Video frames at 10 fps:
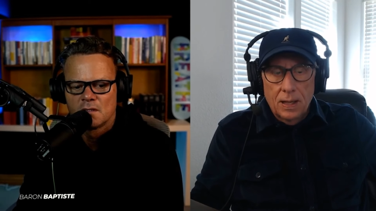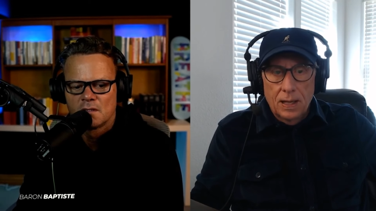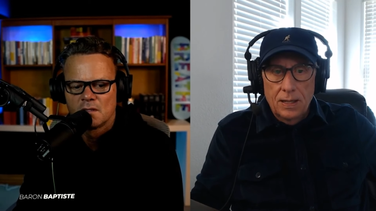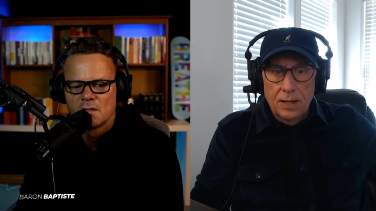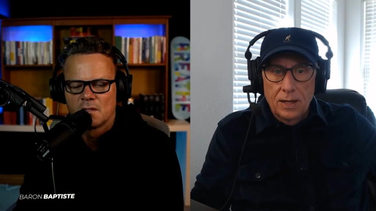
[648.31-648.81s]

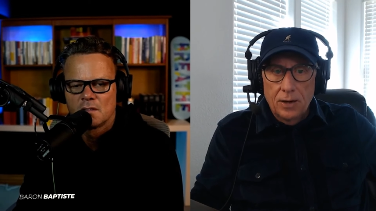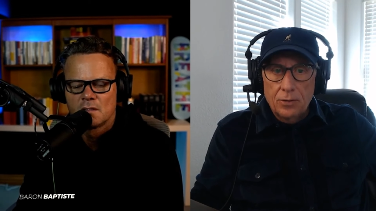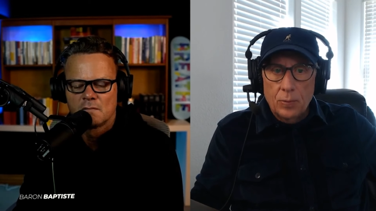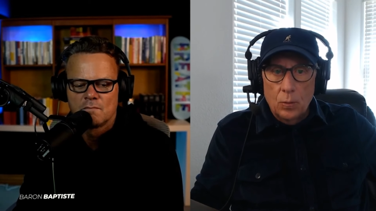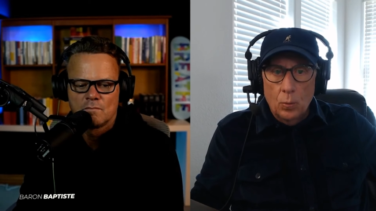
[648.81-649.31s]
Speaker 1: And he, here's
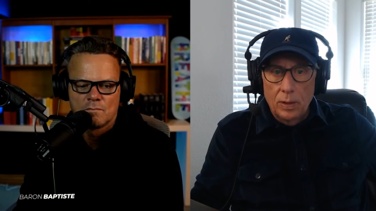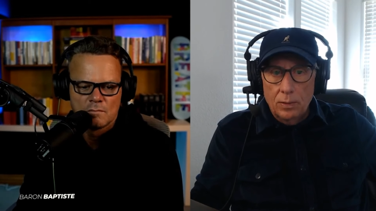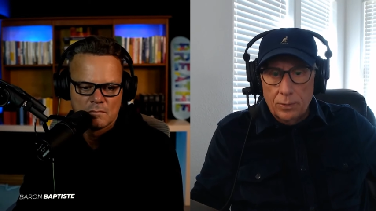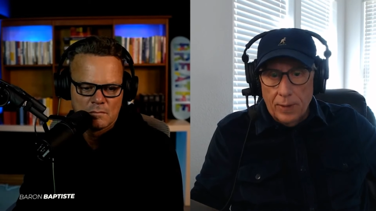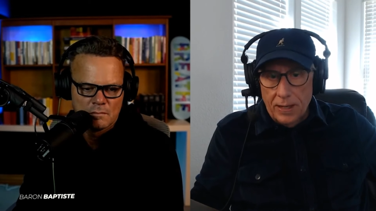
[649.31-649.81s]
what Will
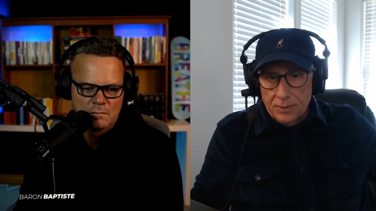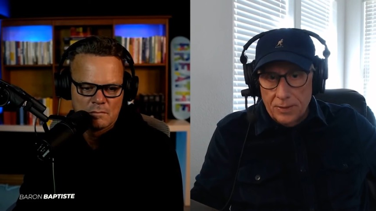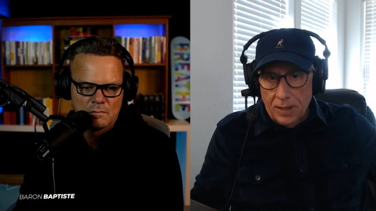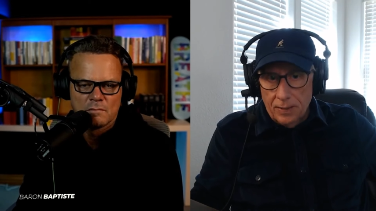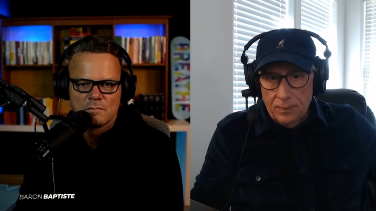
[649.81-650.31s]
Durant
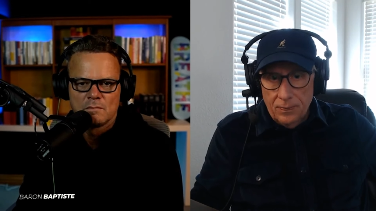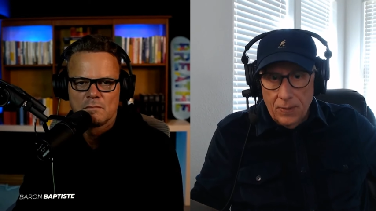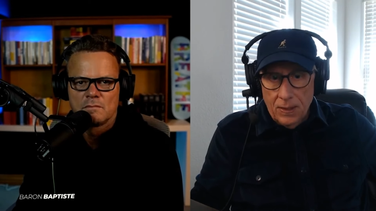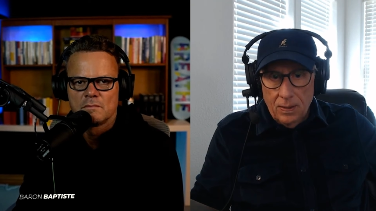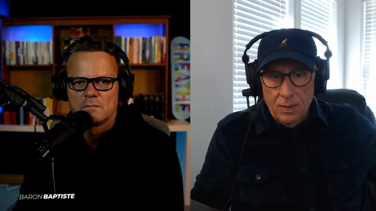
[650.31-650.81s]
said
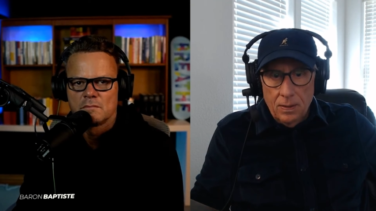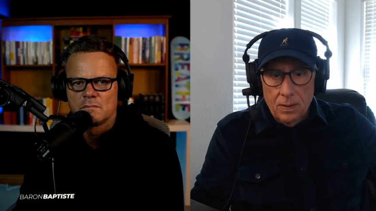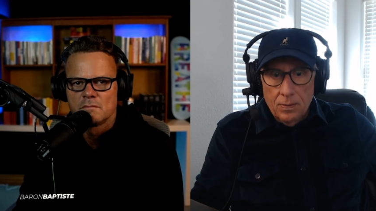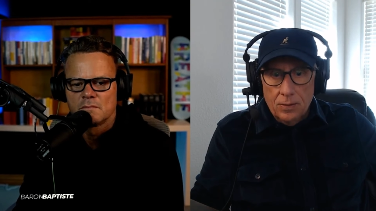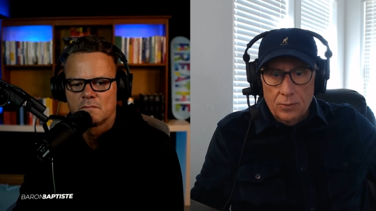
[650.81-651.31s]

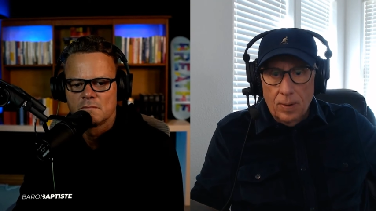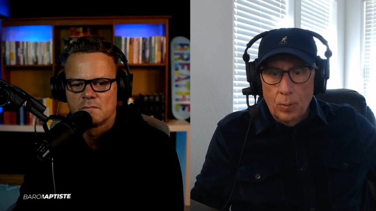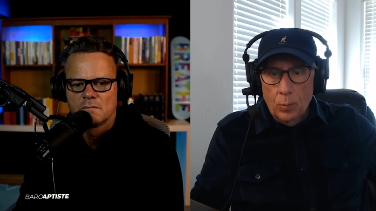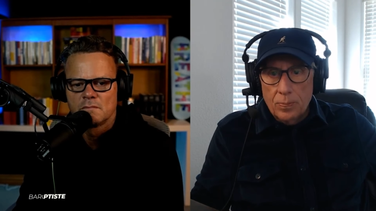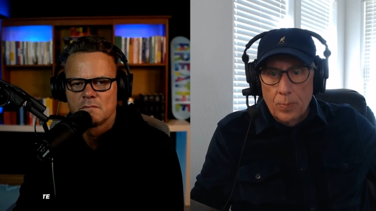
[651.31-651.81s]
The trouble
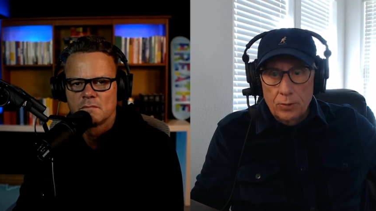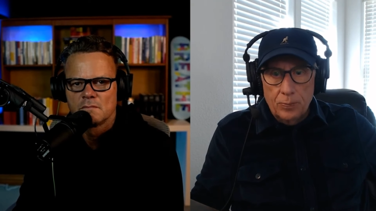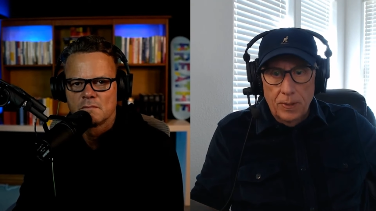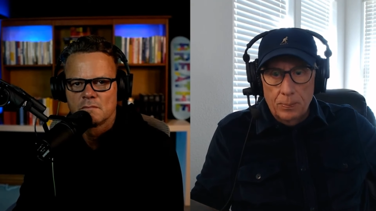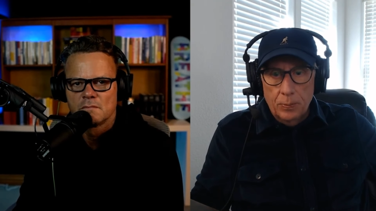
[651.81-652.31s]
with most
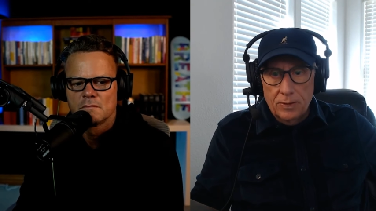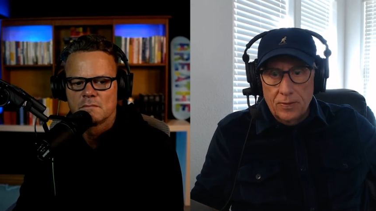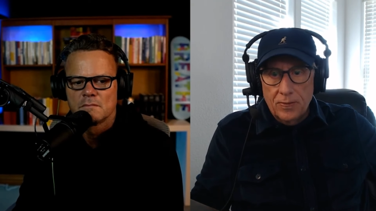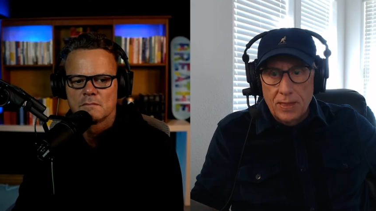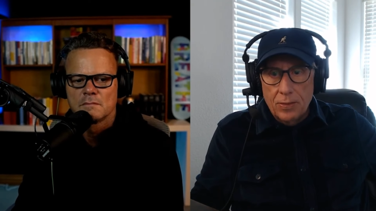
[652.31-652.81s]
people is that
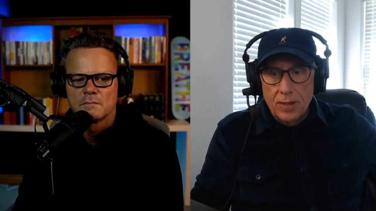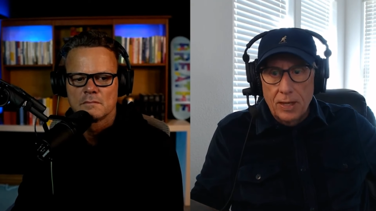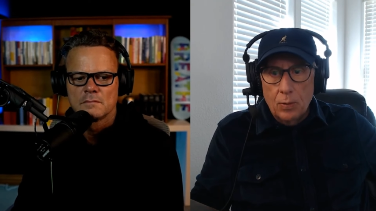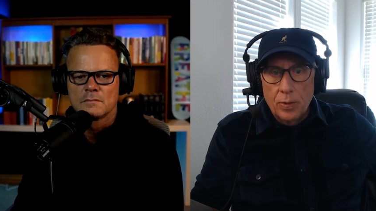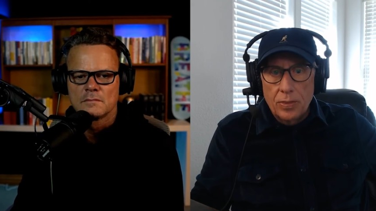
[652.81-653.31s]
they
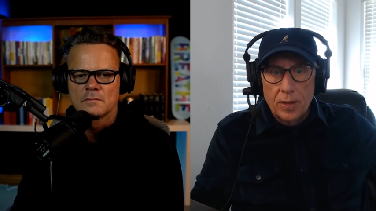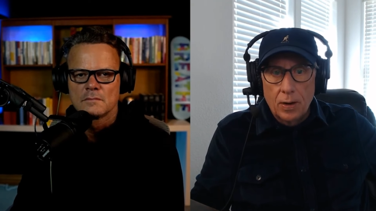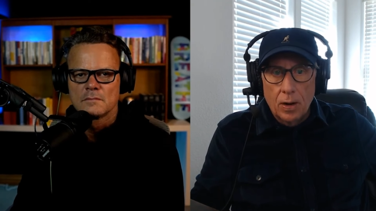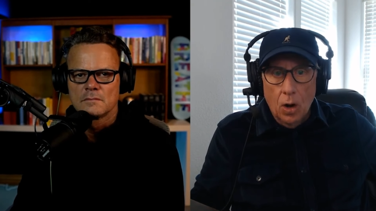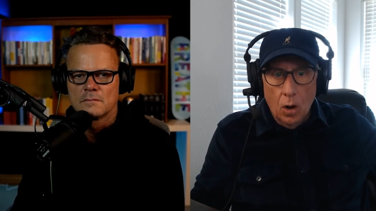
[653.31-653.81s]
think with their
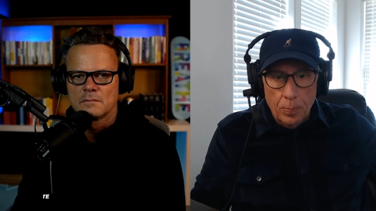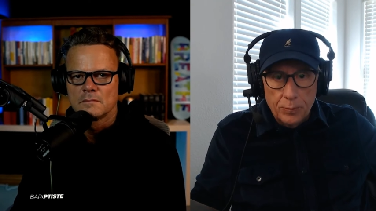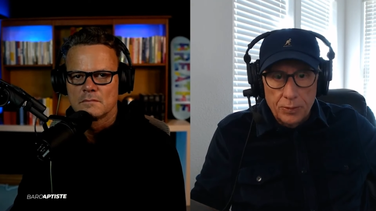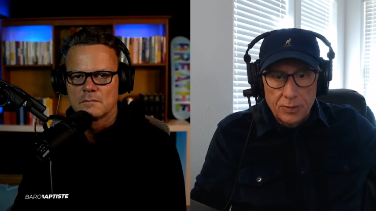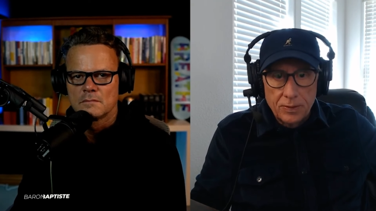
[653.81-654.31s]

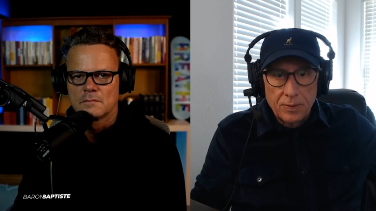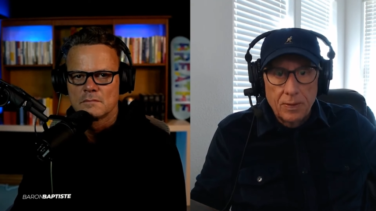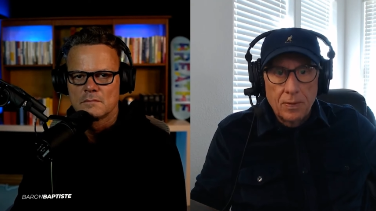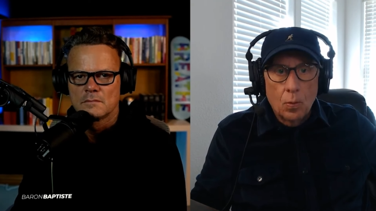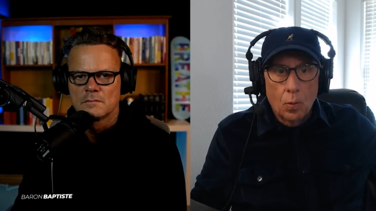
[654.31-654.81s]
hopes
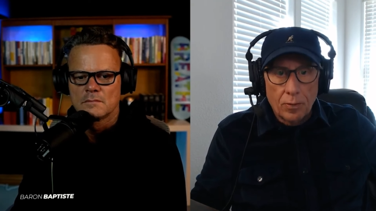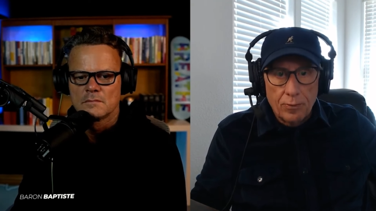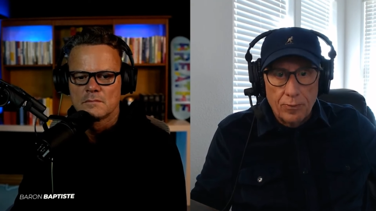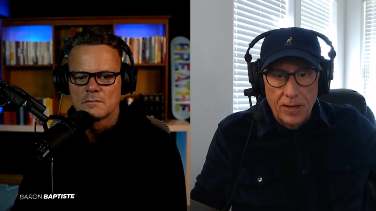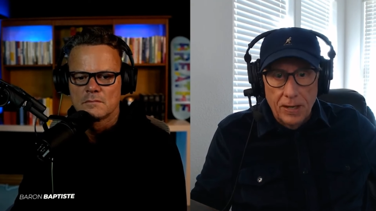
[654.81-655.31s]
or
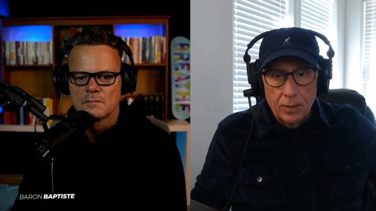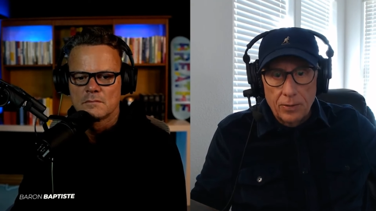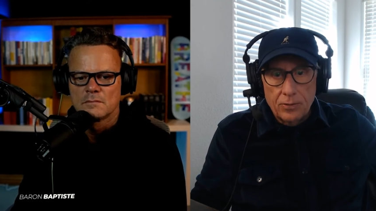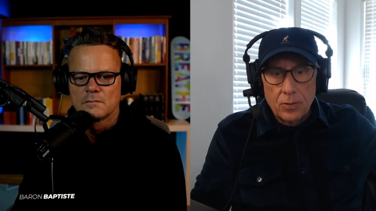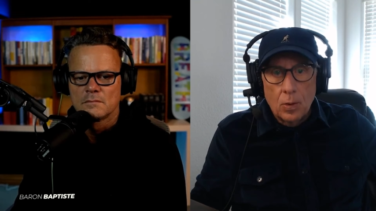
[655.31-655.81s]

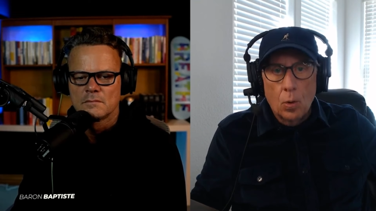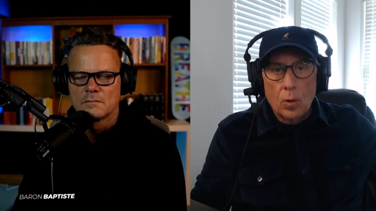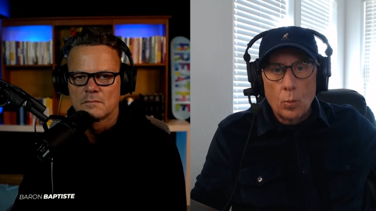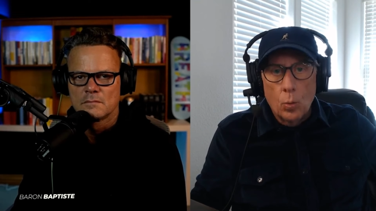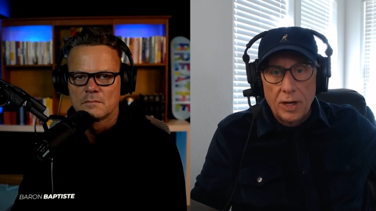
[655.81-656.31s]
fears or
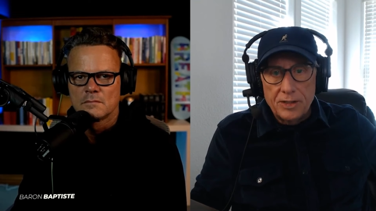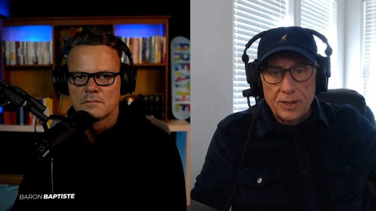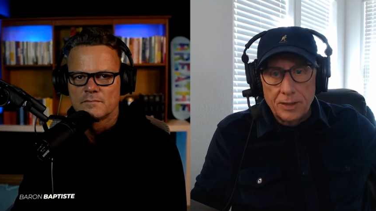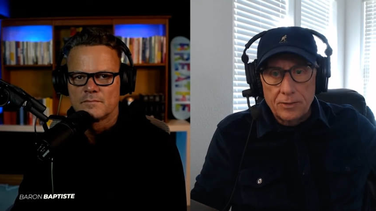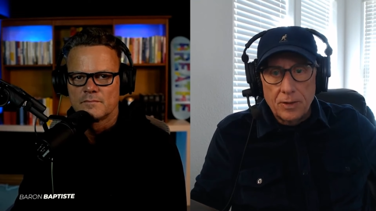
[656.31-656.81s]

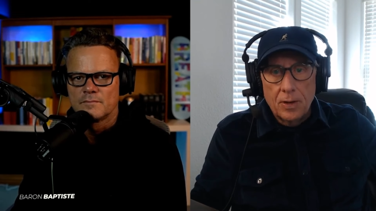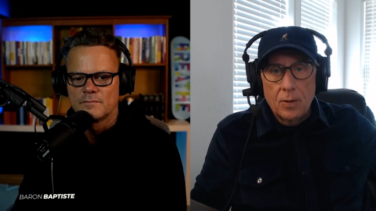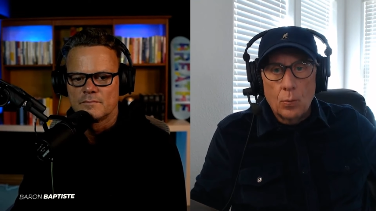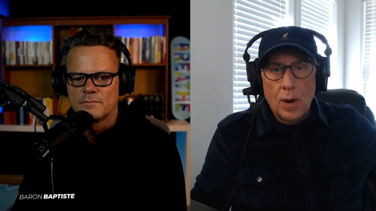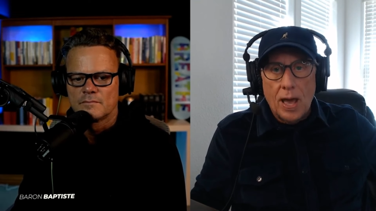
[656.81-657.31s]
wishes
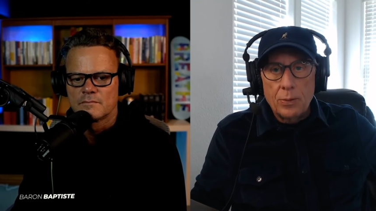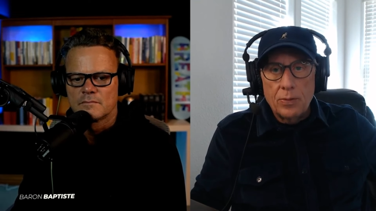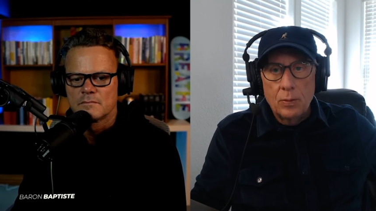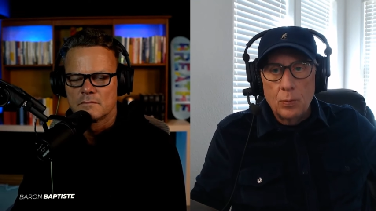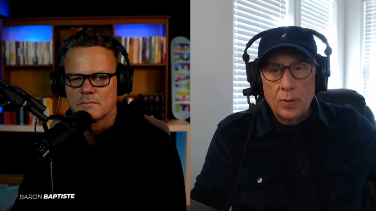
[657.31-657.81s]
rather
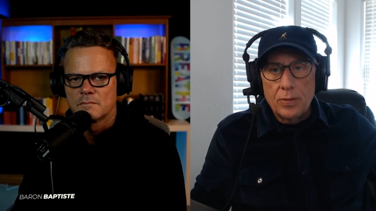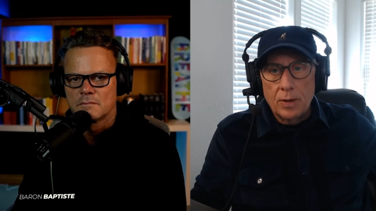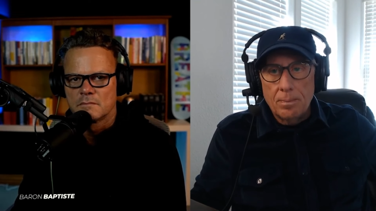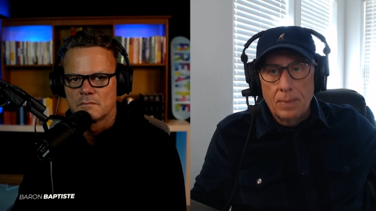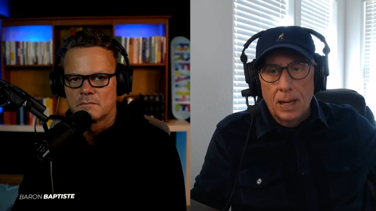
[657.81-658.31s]
than with their
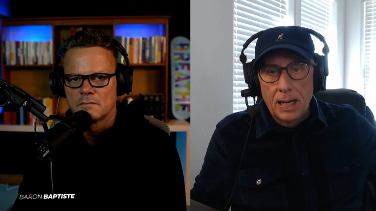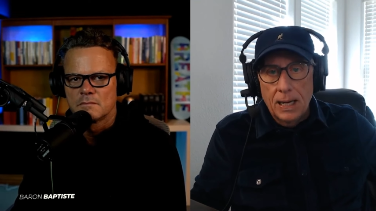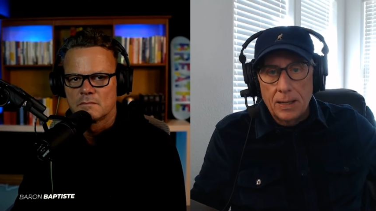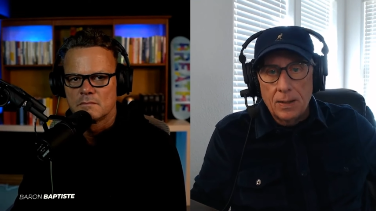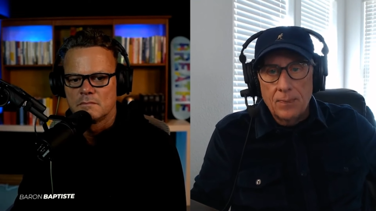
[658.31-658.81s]

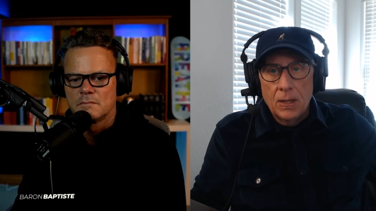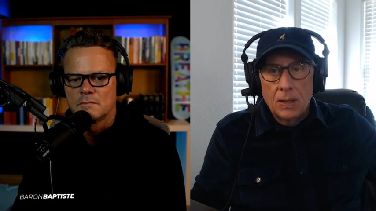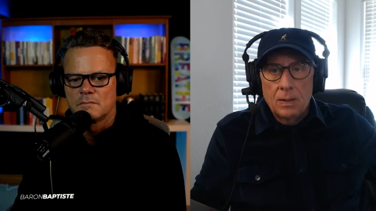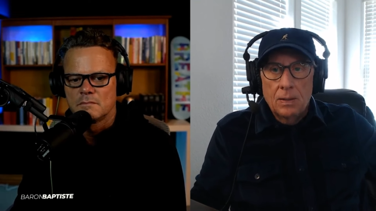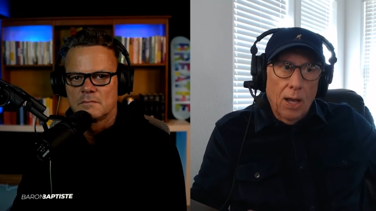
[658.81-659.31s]
mind.
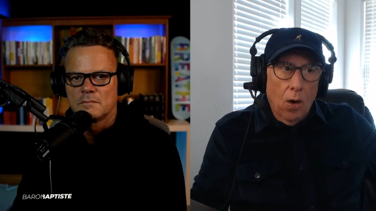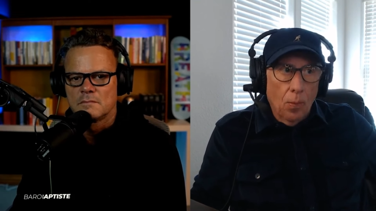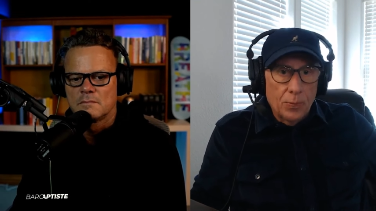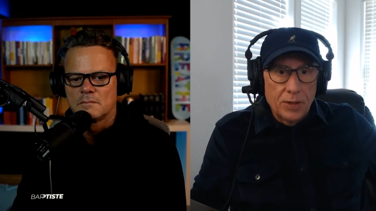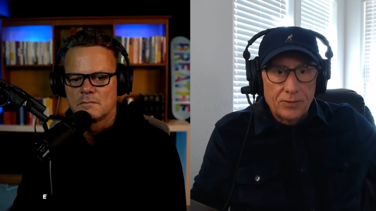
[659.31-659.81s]
I
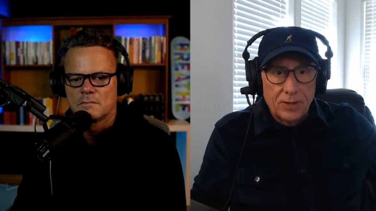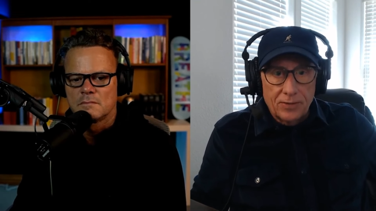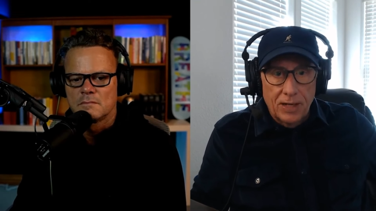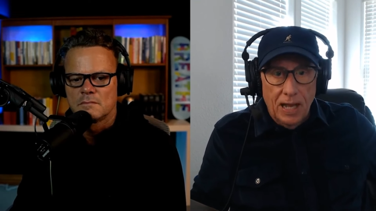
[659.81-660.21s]
hope this doesn't